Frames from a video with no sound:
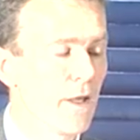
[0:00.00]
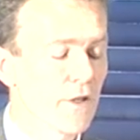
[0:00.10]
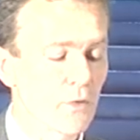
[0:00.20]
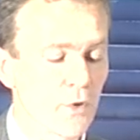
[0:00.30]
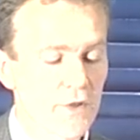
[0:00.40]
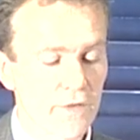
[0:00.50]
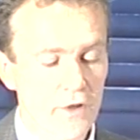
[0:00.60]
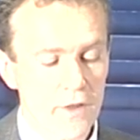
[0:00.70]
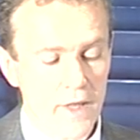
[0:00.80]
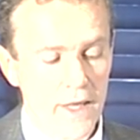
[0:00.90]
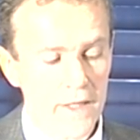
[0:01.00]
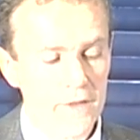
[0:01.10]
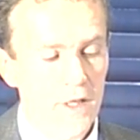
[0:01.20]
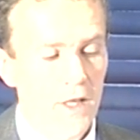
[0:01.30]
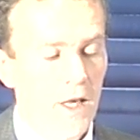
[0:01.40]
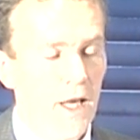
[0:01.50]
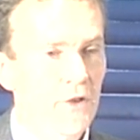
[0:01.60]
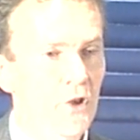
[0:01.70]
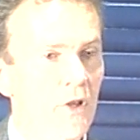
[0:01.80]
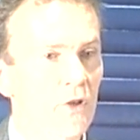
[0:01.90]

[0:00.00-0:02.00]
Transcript: So once you've got that, and you're going to